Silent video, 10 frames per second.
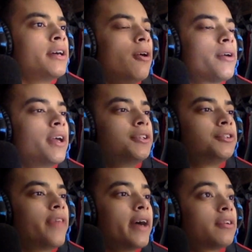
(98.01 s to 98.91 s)
Okay, so
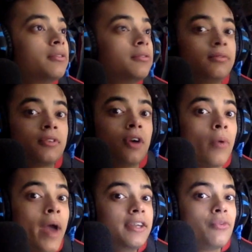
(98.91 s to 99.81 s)
that could go
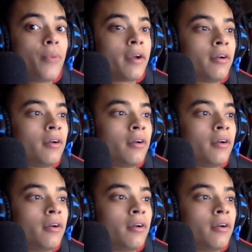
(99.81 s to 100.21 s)
anywhere.